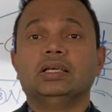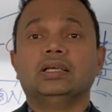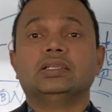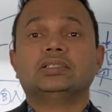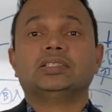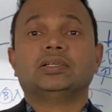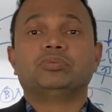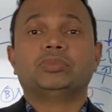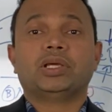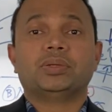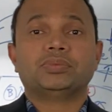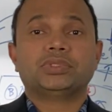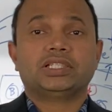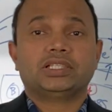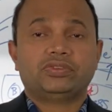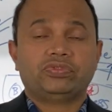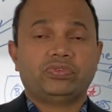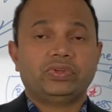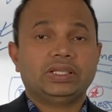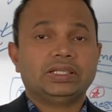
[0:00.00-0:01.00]
Sometimes
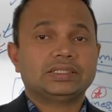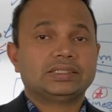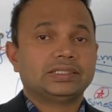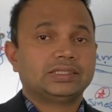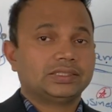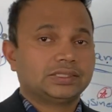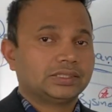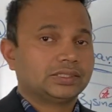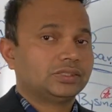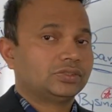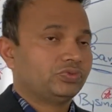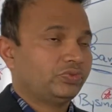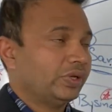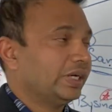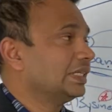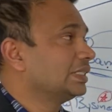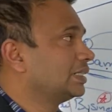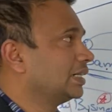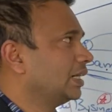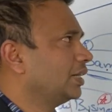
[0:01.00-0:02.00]
it feels it's very
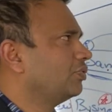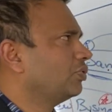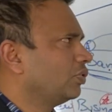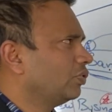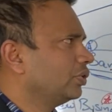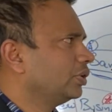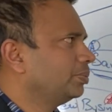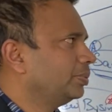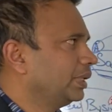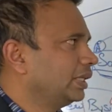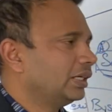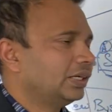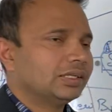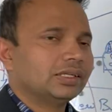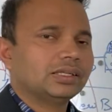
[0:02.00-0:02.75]
straightforward, but